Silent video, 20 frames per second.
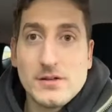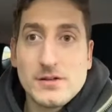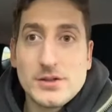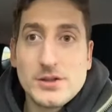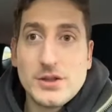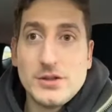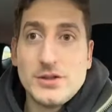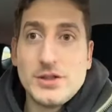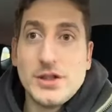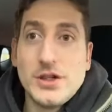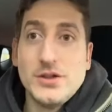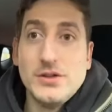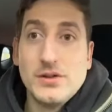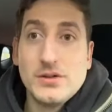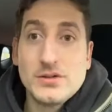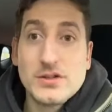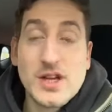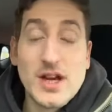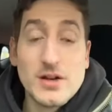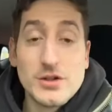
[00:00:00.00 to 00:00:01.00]
Chew.
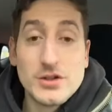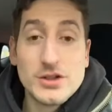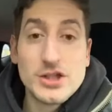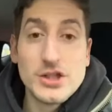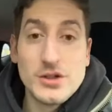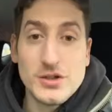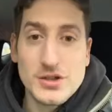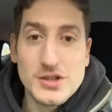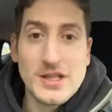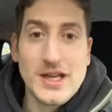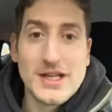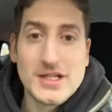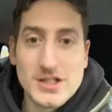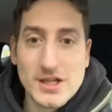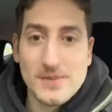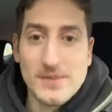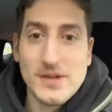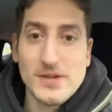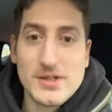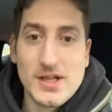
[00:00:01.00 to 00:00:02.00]
Count your chews next
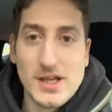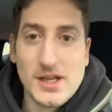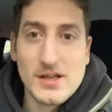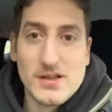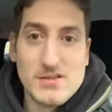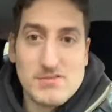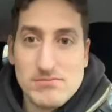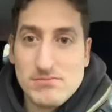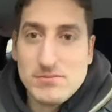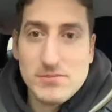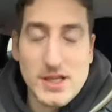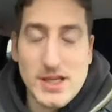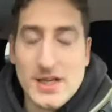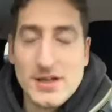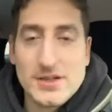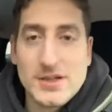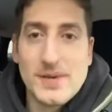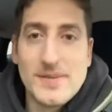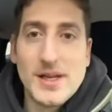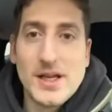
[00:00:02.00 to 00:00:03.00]
time you take a
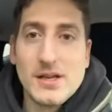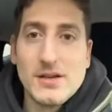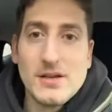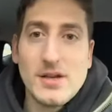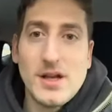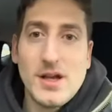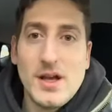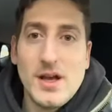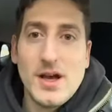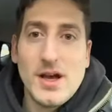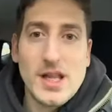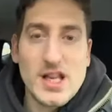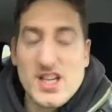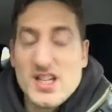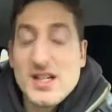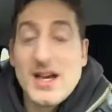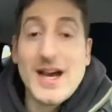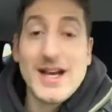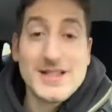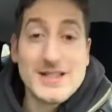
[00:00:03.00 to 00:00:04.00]
eat something. And
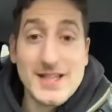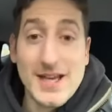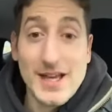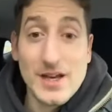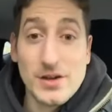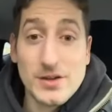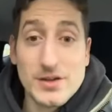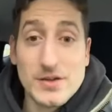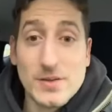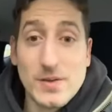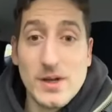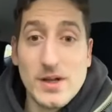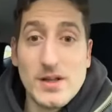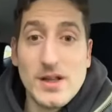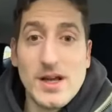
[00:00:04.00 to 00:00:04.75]
just add 10 onto it.